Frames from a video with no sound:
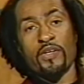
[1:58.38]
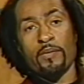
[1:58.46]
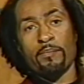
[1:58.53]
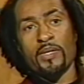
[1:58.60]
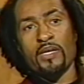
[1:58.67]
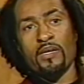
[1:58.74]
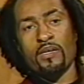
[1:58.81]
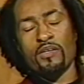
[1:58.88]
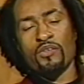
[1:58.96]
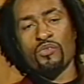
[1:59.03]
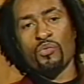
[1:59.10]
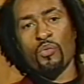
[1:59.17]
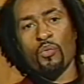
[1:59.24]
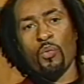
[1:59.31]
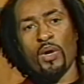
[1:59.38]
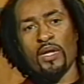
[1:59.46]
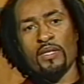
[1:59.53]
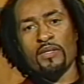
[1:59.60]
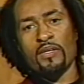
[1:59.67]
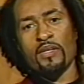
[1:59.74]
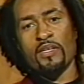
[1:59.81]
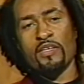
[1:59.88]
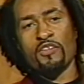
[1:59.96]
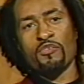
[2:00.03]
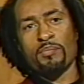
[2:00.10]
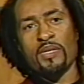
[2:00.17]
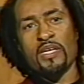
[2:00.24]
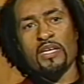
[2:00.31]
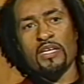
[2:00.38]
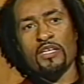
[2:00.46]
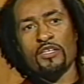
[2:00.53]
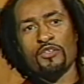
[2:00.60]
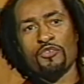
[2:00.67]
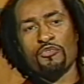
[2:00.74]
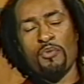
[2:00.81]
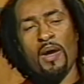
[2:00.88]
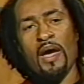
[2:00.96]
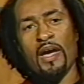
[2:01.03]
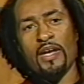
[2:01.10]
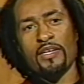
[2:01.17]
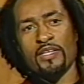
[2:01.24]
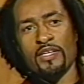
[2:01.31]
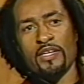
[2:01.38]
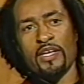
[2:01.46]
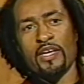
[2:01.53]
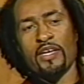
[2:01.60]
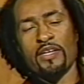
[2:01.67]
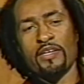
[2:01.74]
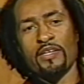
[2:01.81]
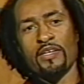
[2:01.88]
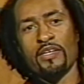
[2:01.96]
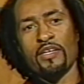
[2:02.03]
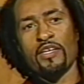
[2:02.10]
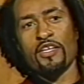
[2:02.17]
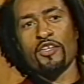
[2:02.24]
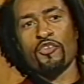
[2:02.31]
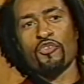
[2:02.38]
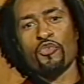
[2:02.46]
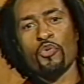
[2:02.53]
because what is being tried in Haiti is to